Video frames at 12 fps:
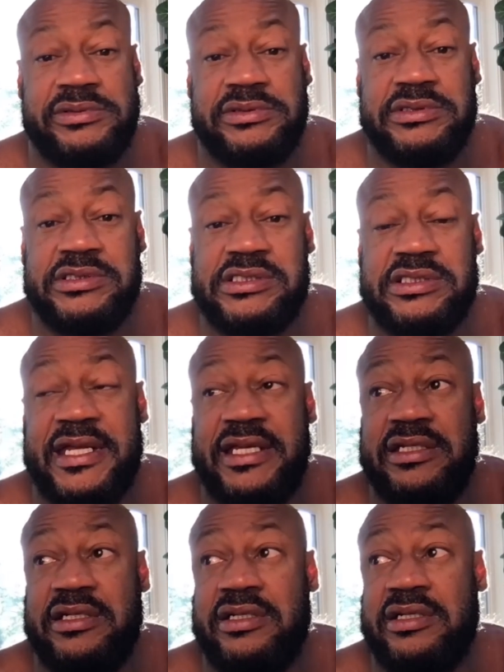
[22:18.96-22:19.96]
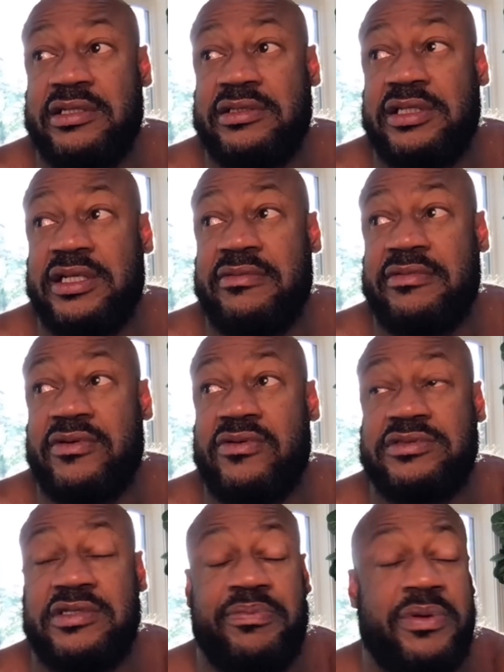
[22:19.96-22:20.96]
and get that done and go
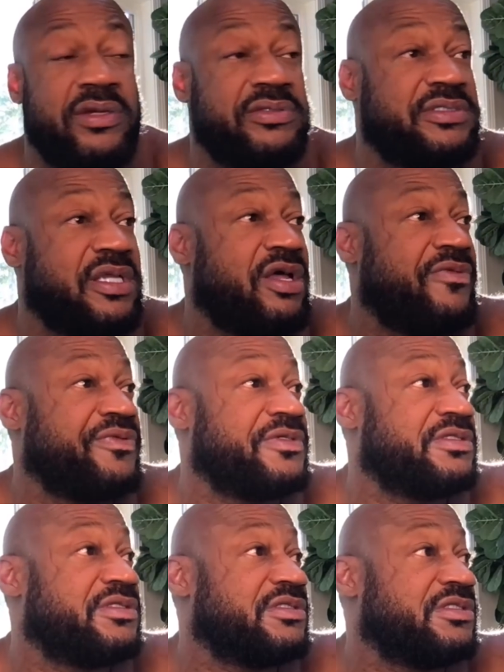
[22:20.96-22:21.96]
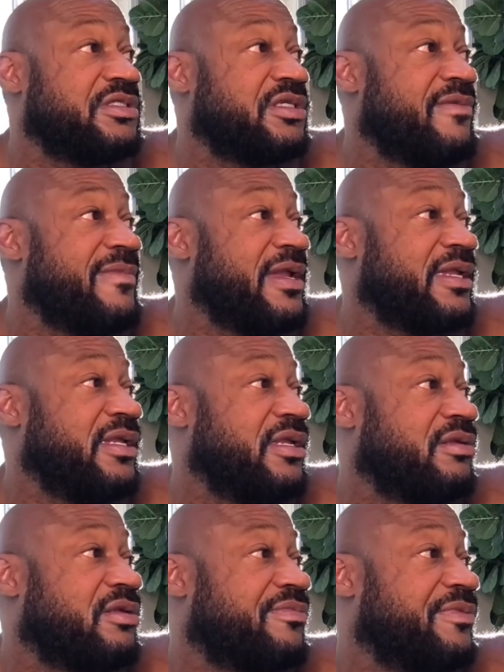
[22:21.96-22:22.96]
to the post office and then come back here
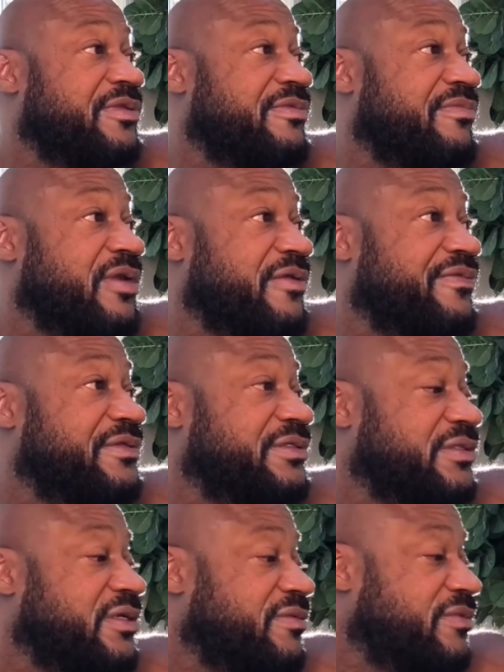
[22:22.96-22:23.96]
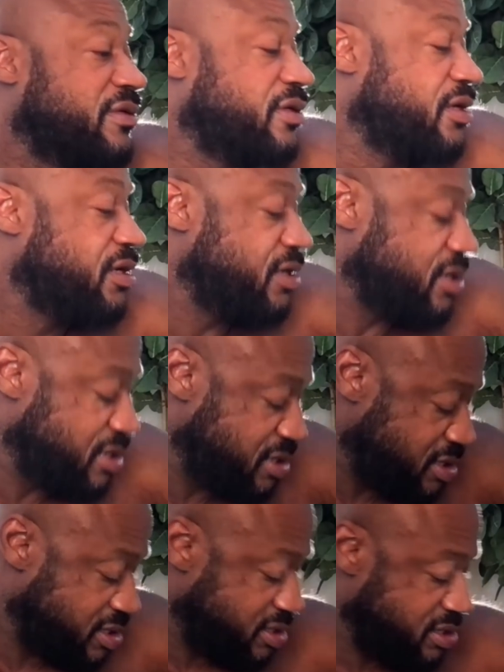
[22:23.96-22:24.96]
and cook me some breakfast.
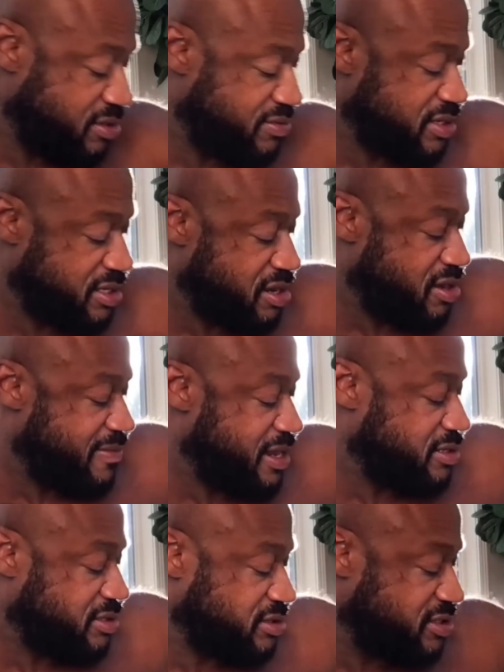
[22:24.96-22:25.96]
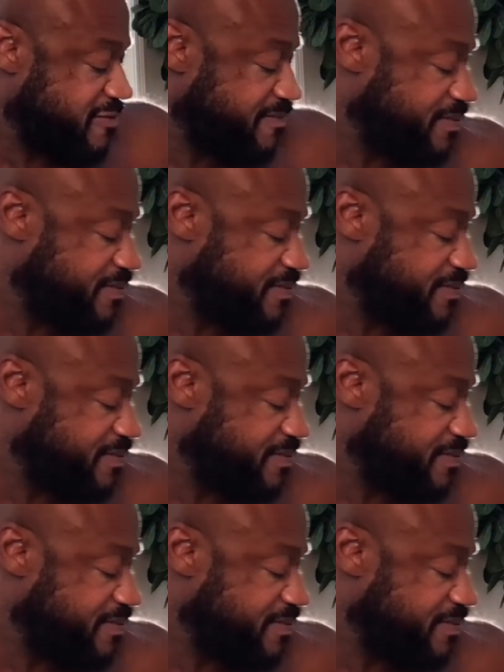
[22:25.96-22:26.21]
I'm gonna get all my little stuff